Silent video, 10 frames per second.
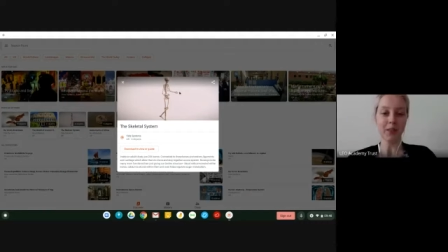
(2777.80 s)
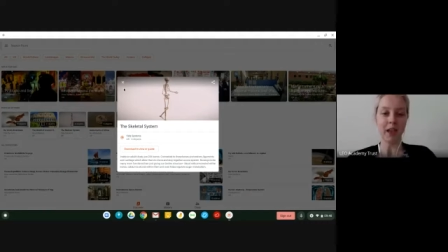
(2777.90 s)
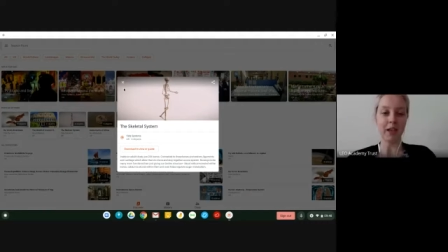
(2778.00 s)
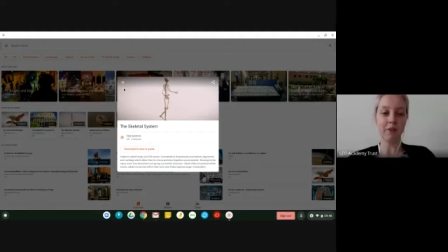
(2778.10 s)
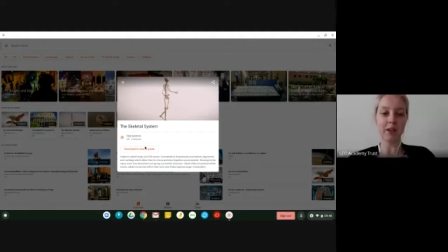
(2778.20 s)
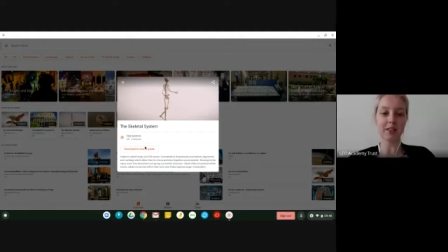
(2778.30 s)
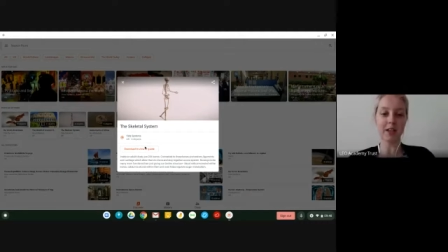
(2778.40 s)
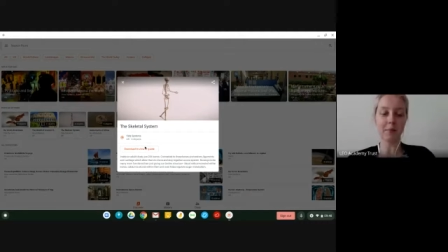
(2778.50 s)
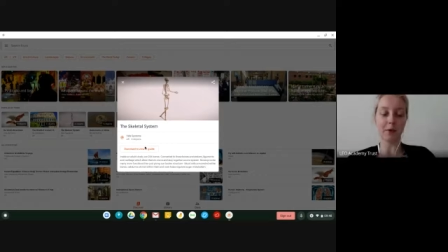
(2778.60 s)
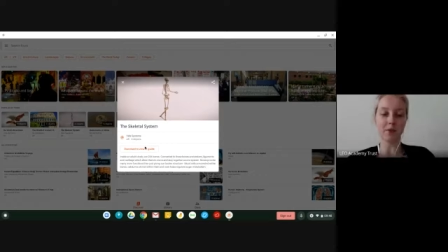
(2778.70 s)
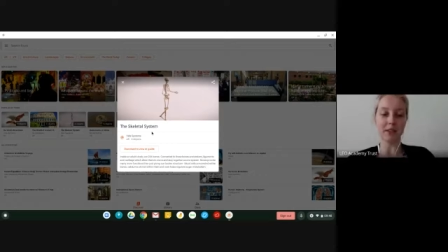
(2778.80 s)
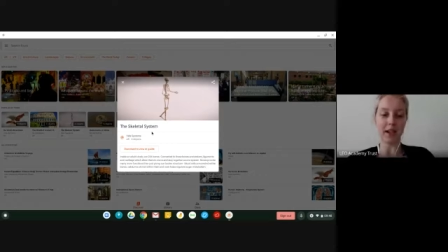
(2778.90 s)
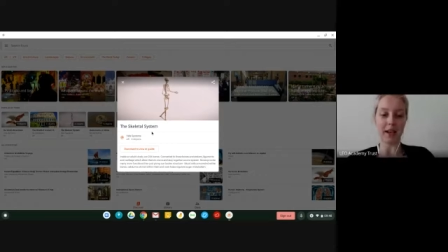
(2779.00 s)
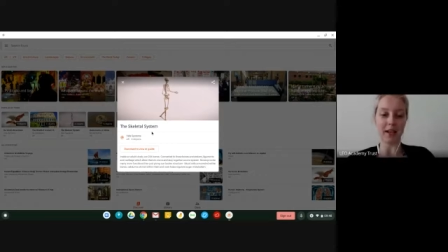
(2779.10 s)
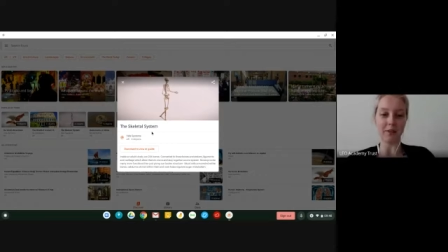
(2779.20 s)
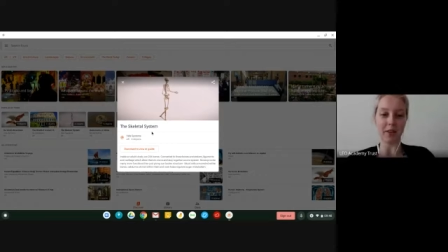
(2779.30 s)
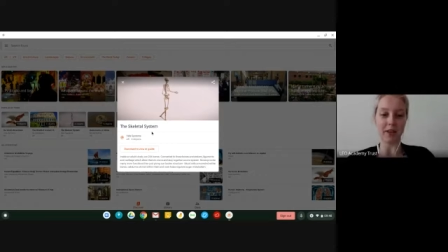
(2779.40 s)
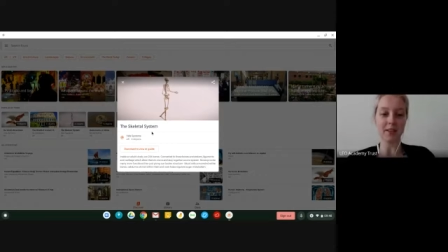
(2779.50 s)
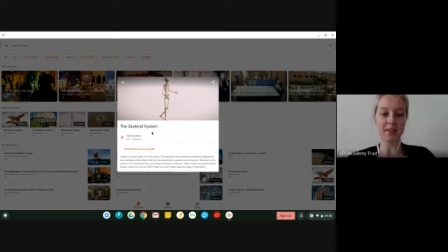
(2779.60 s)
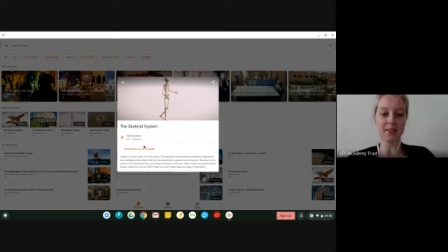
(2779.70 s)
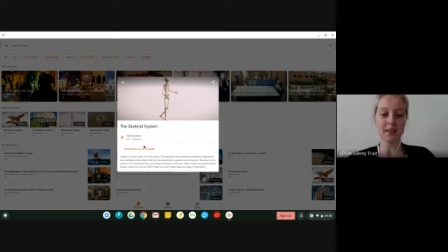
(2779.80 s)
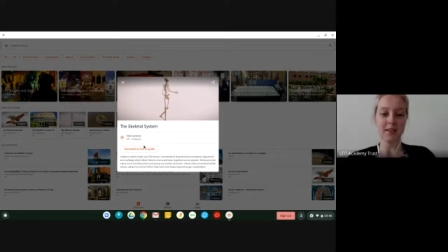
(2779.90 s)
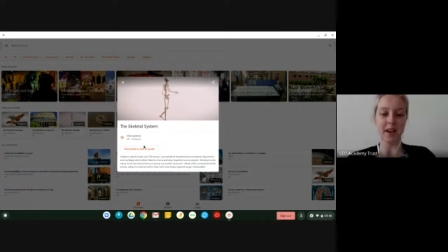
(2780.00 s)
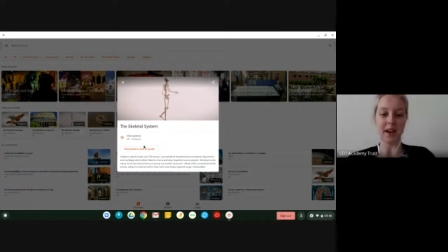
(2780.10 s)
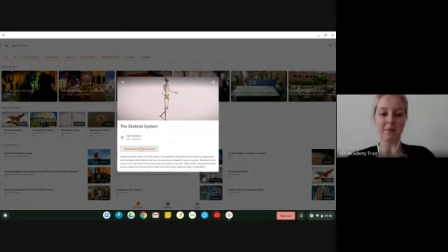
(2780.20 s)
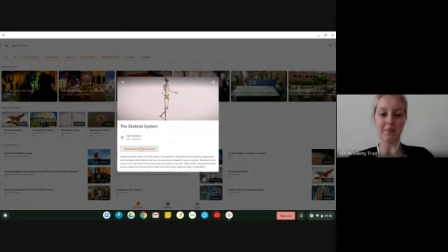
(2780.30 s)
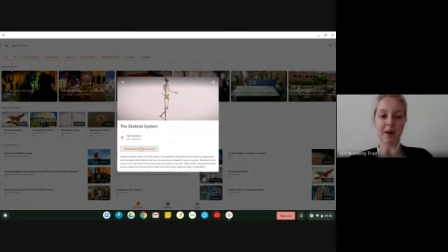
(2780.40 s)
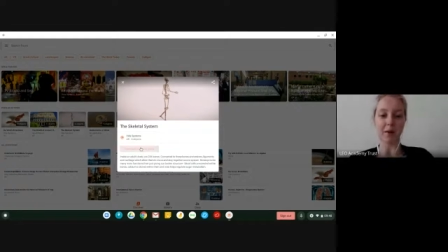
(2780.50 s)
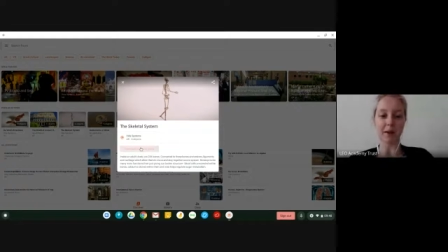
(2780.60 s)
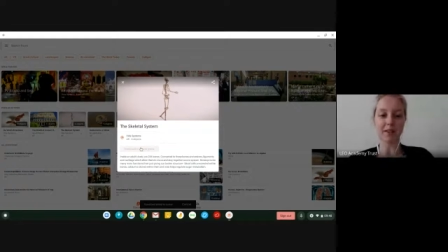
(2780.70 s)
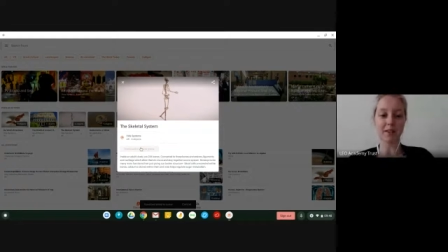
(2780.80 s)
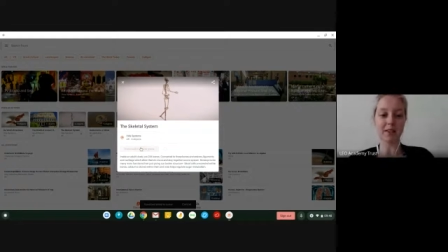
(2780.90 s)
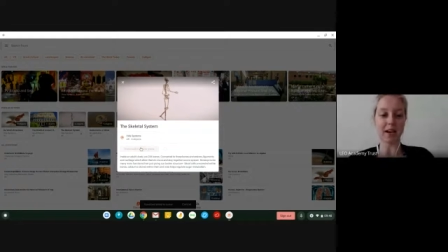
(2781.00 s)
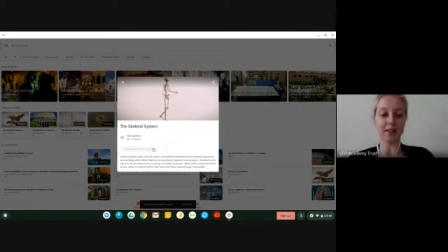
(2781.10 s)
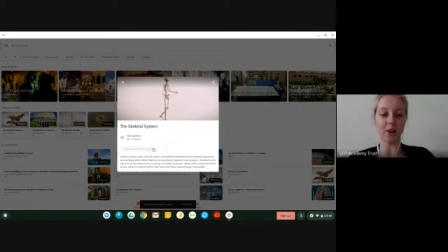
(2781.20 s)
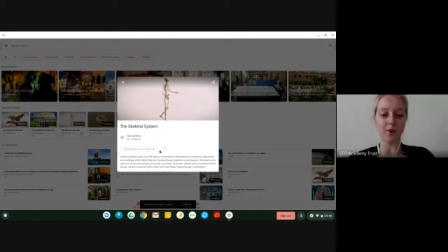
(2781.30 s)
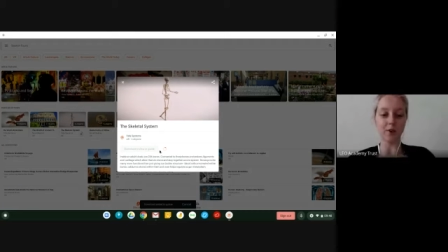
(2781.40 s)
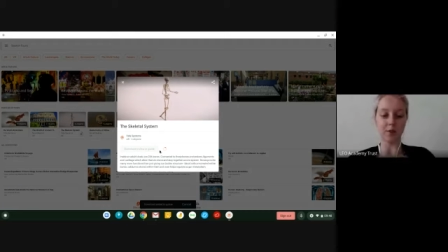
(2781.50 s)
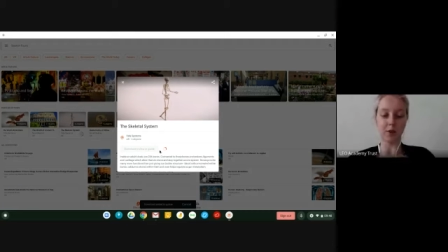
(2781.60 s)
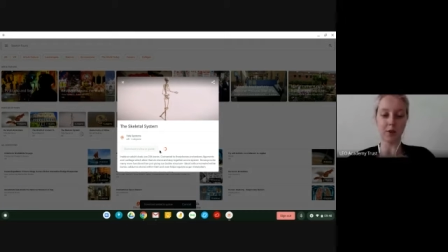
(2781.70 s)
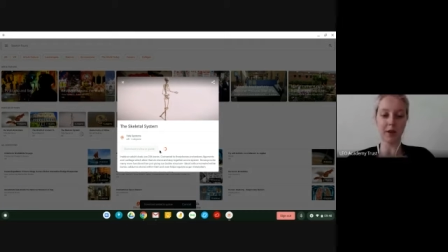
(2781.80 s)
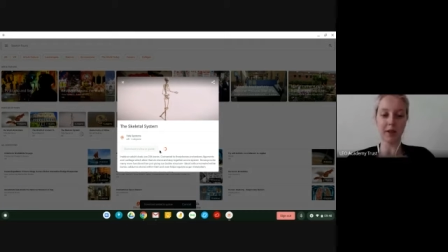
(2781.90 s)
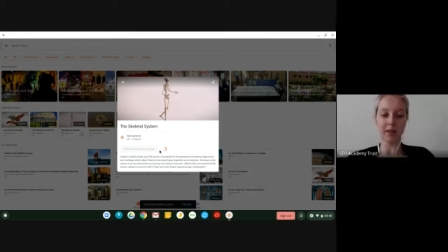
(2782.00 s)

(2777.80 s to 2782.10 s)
if I tap onto any of these, um, I'll get to download to view it.